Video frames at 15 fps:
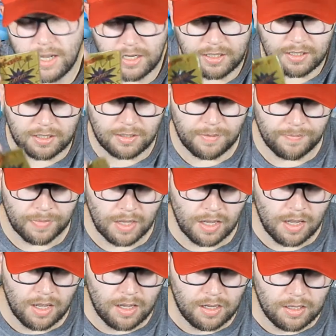nice.
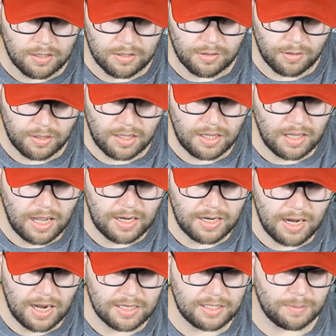So I
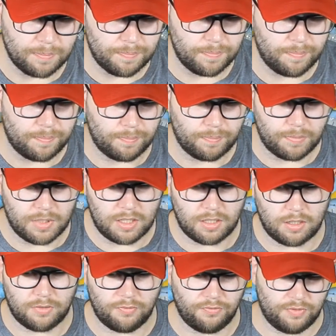didn't actually
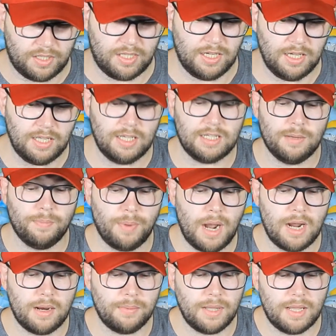see these and
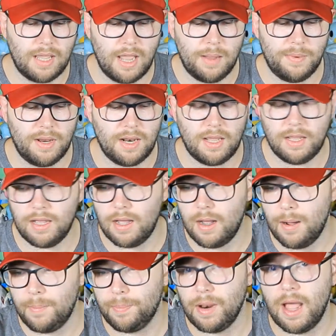buy them. They came in like
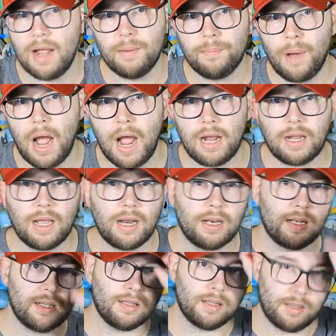a blind bag,
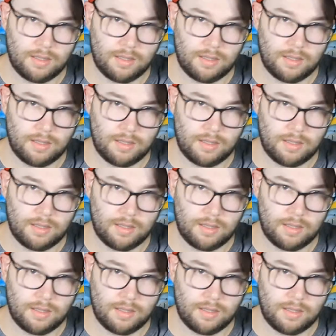and